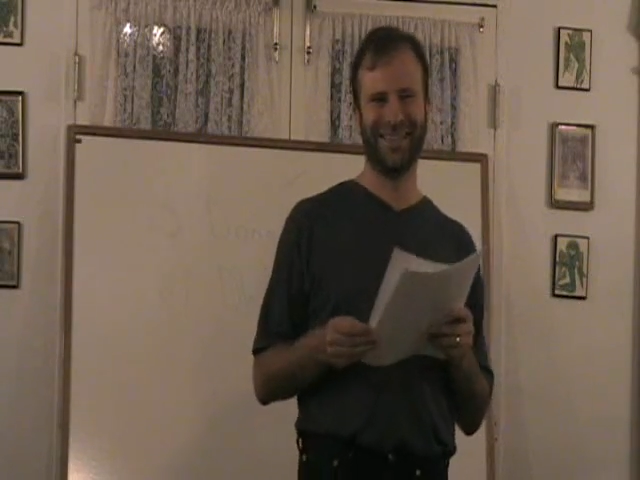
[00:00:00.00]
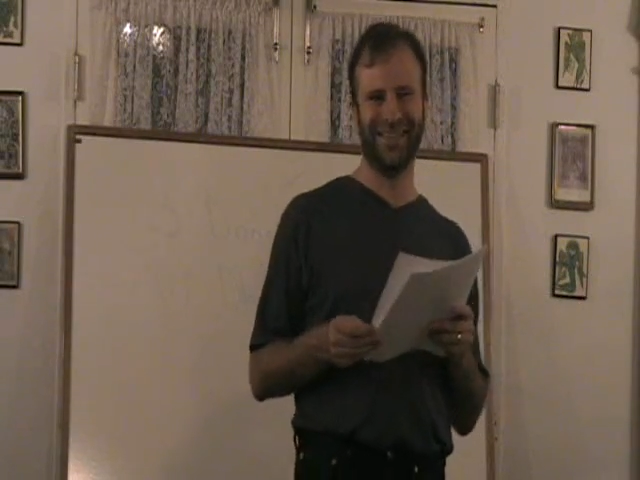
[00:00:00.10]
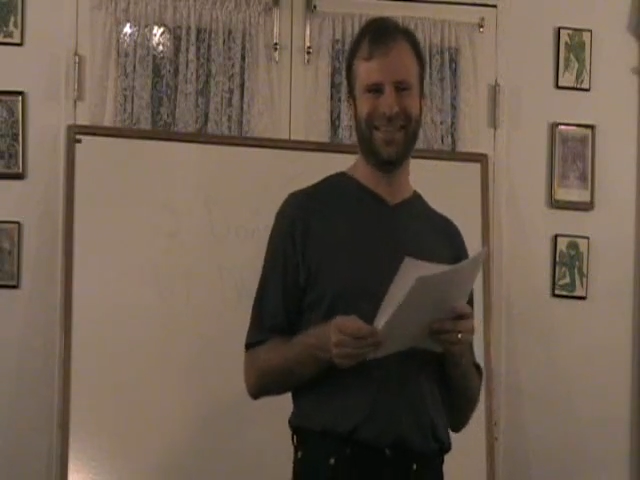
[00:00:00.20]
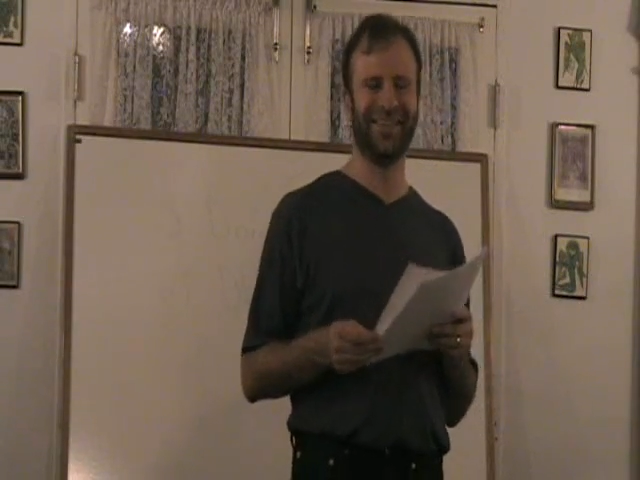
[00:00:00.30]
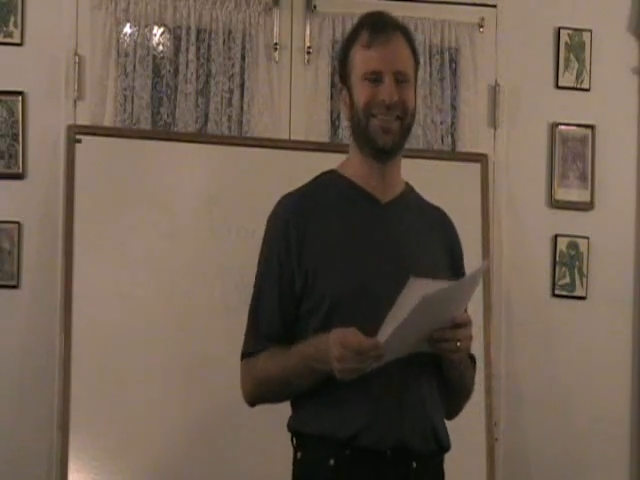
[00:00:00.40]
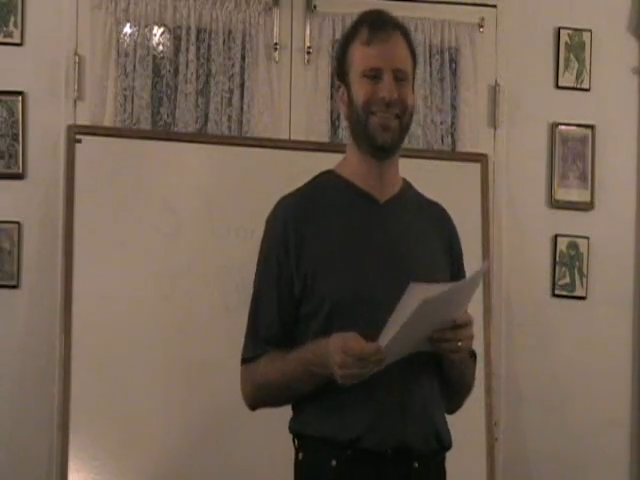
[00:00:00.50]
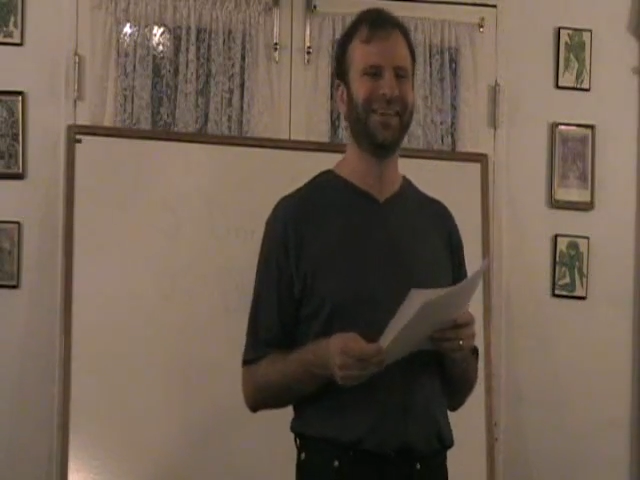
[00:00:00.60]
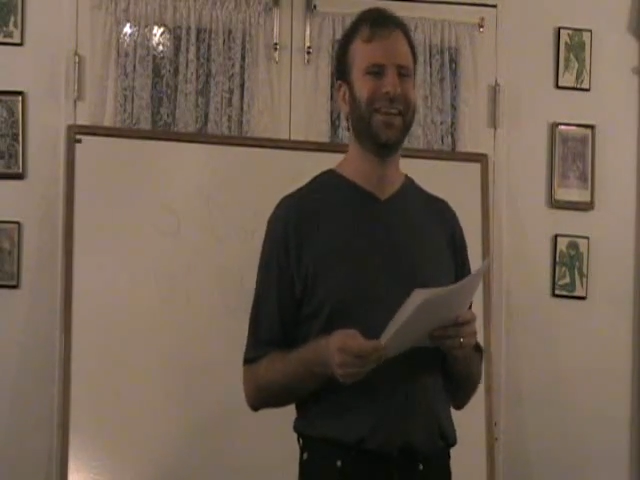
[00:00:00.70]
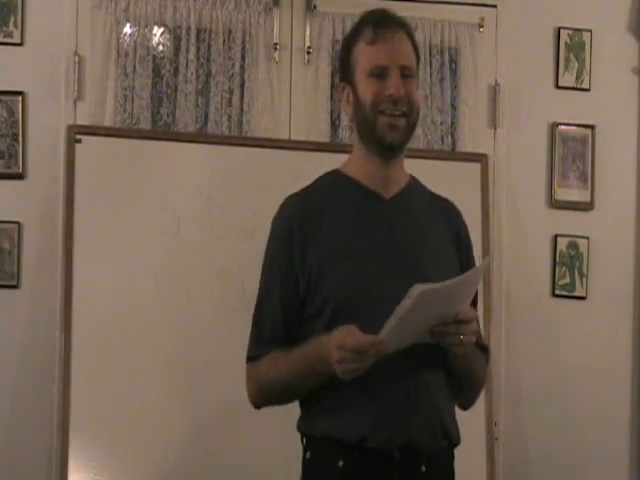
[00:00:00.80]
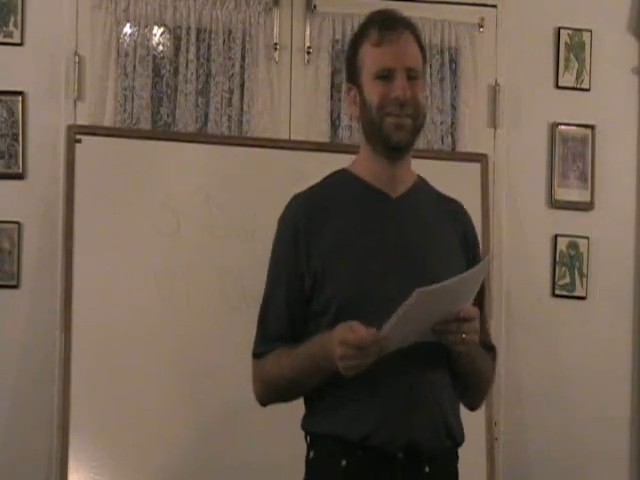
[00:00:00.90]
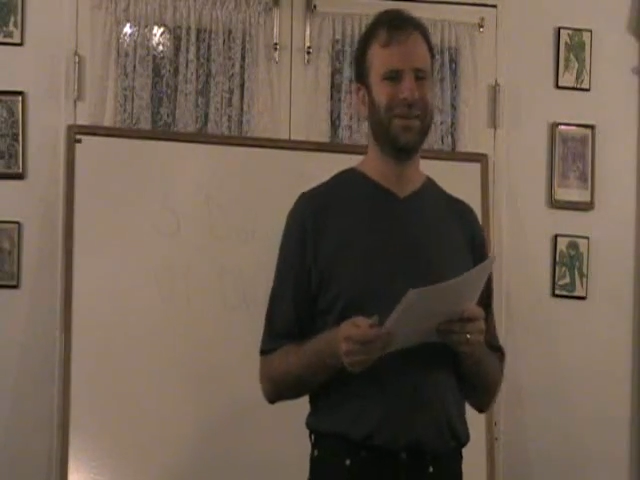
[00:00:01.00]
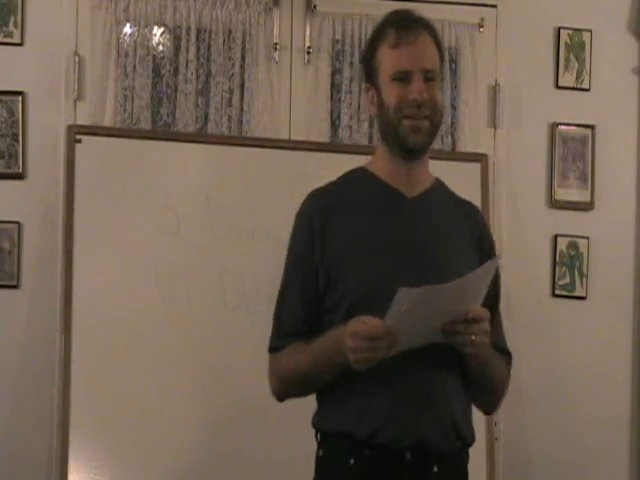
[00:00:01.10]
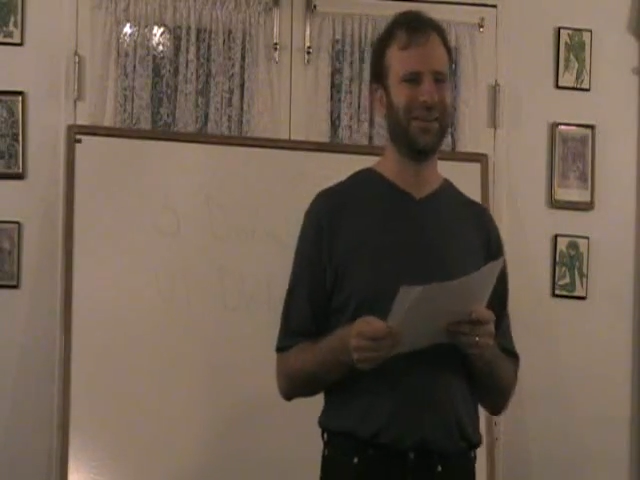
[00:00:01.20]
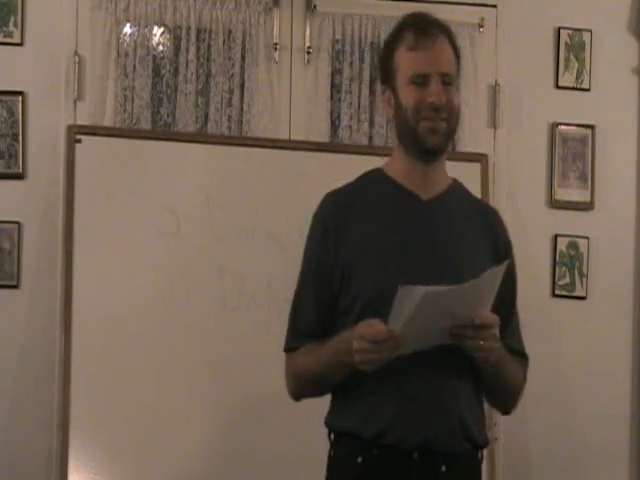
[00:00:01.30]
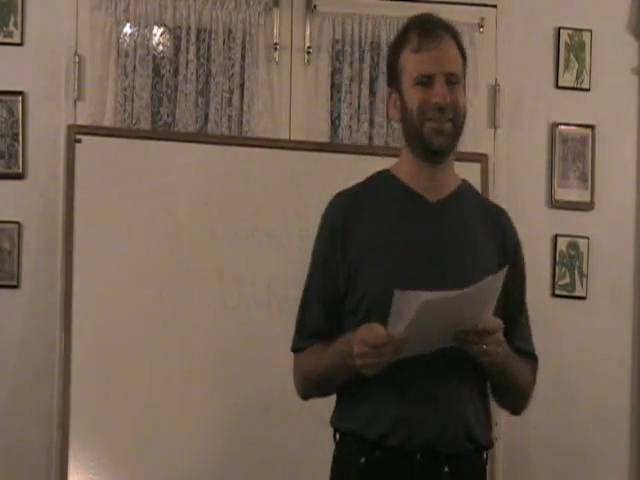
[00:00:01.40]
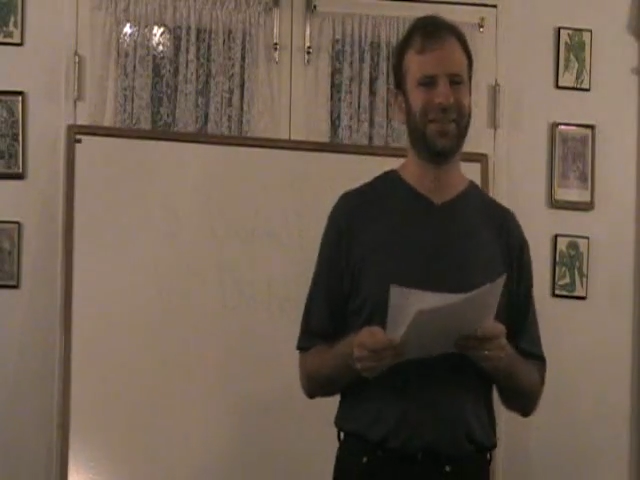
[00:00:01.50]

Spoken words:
So you have to be careful.